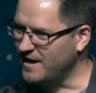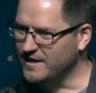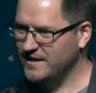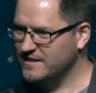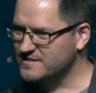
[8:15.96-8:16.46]

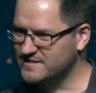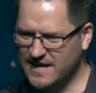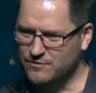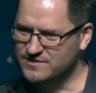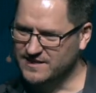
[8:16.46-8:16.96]
It
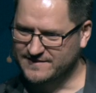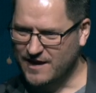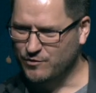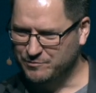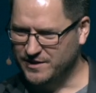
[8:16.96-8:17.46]
sounds like
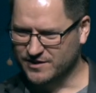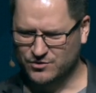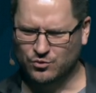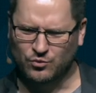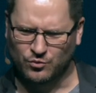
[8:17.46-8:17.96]
that would be a
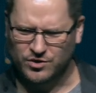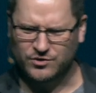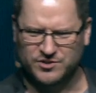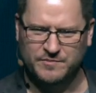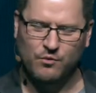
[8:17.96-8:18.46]
cool
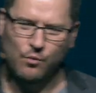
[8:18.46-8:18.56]
world, but